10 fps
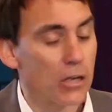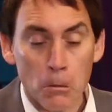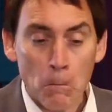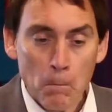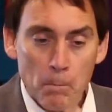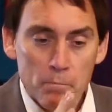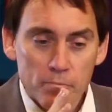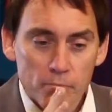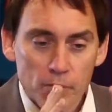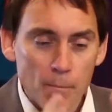So
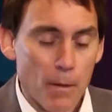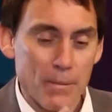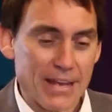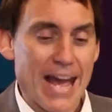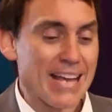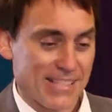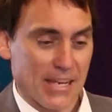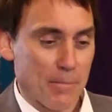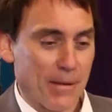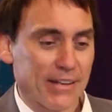I'm not being
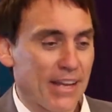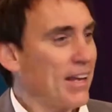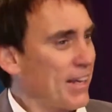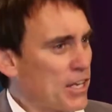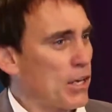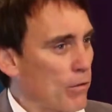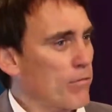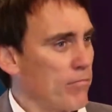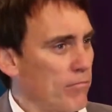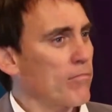but
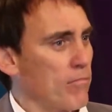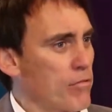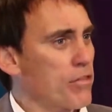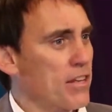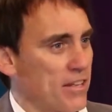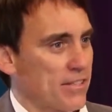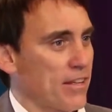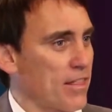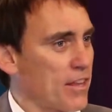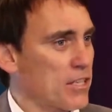things
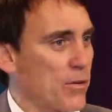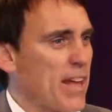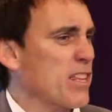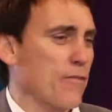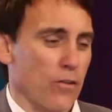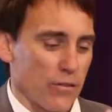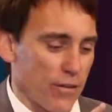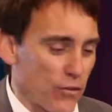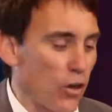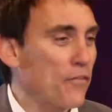are out there.
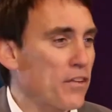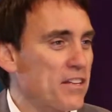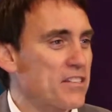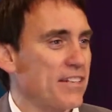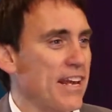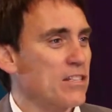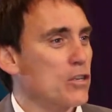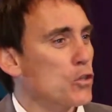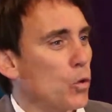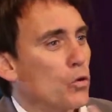You've got the internet
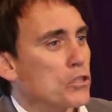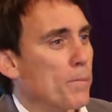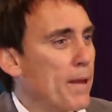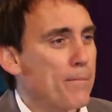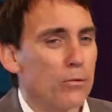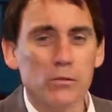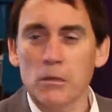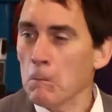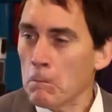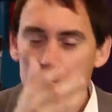to talk to
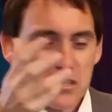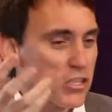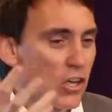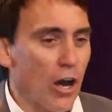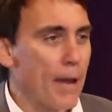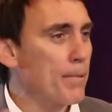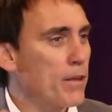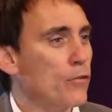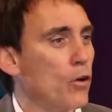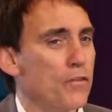people, Skype.
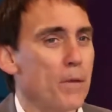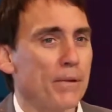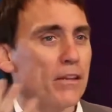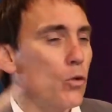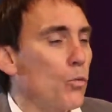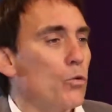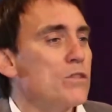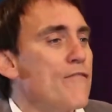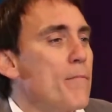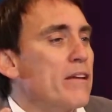You've got the
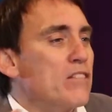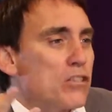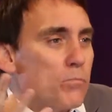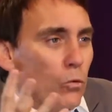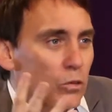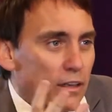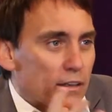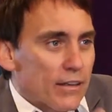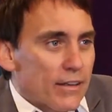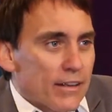world's never been smaller.